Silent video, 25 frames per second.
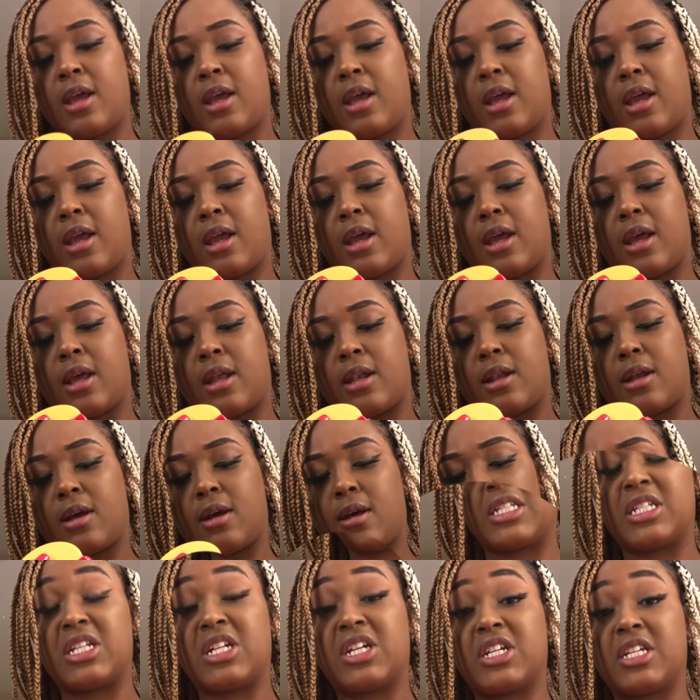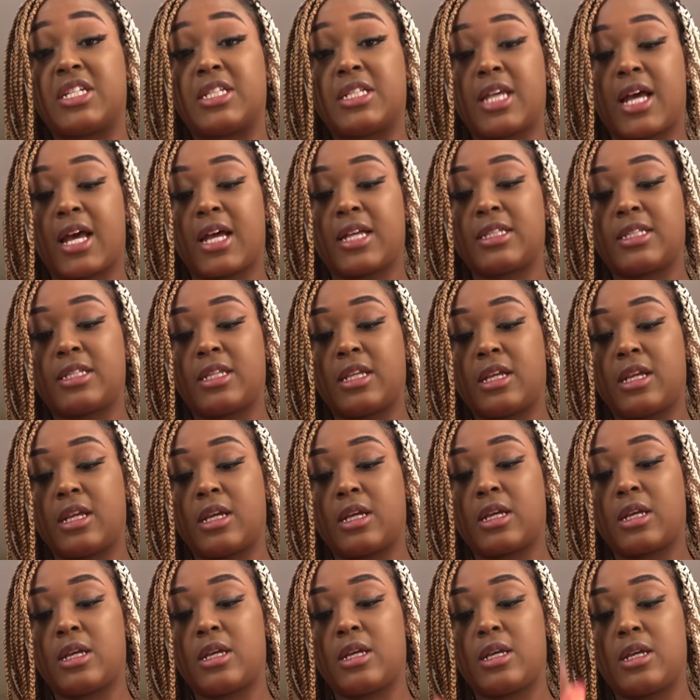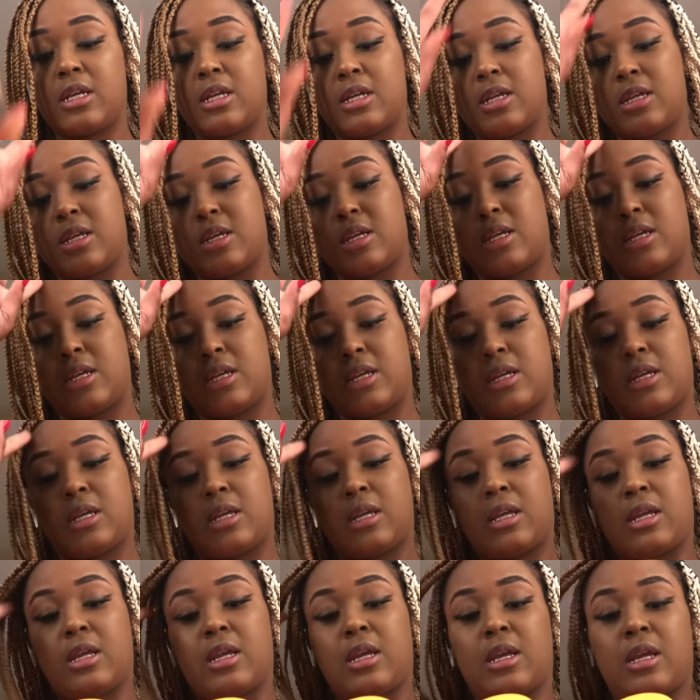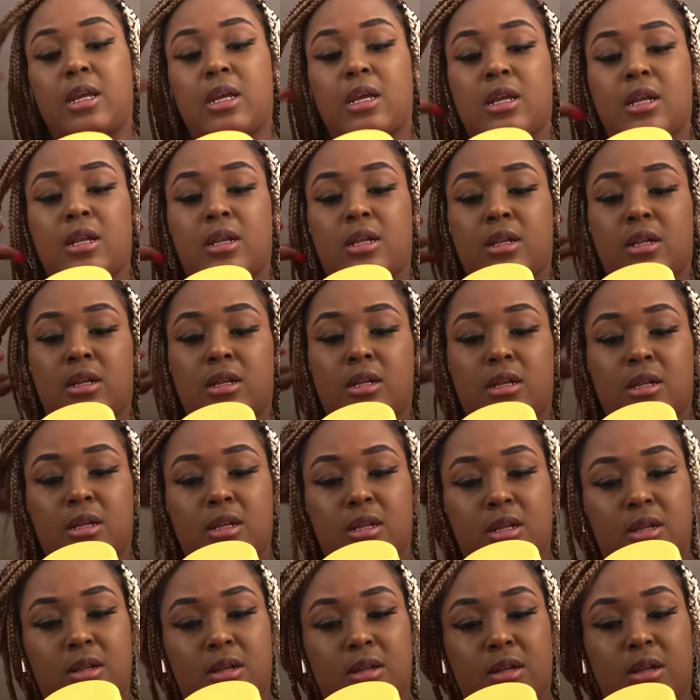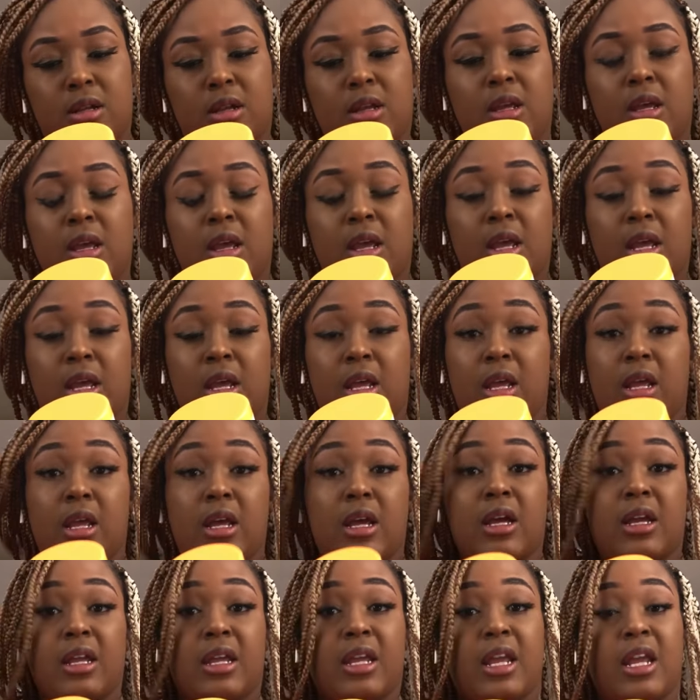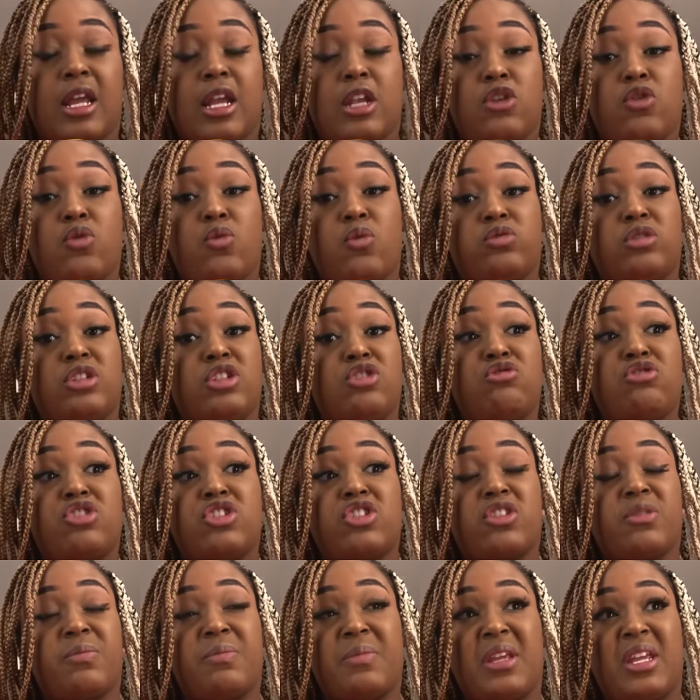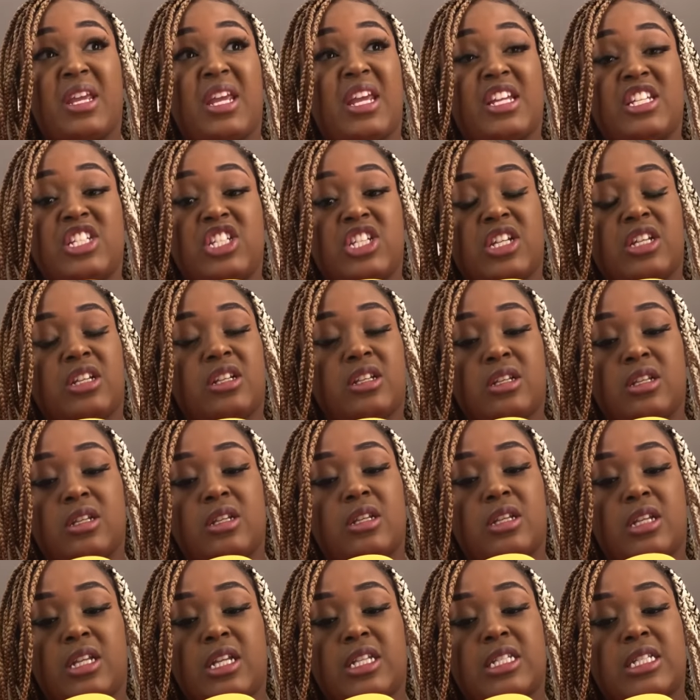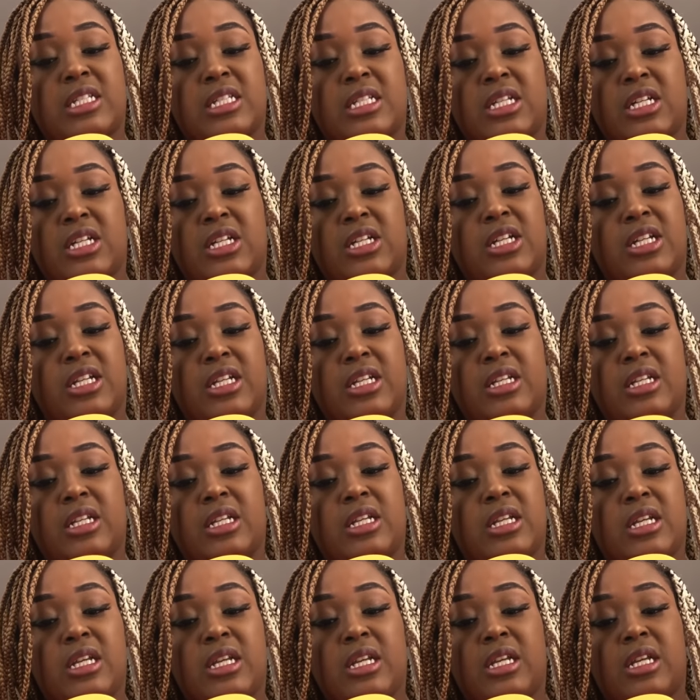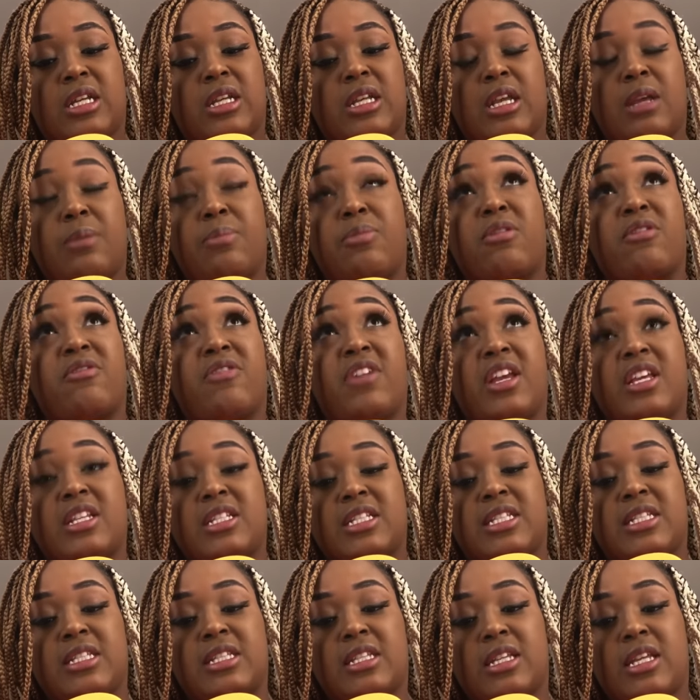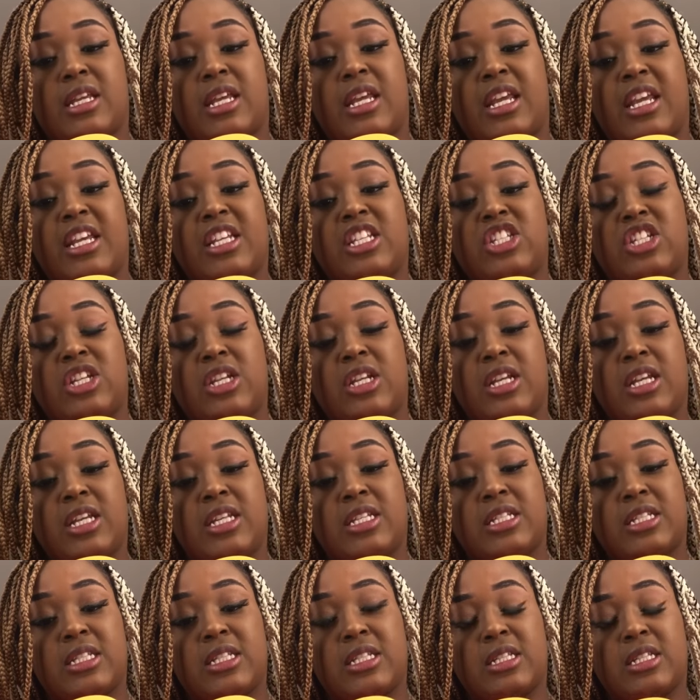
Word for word: and um, non-toxic. And again, you, you shouldn't be itching. It's none. It prevents itchiness,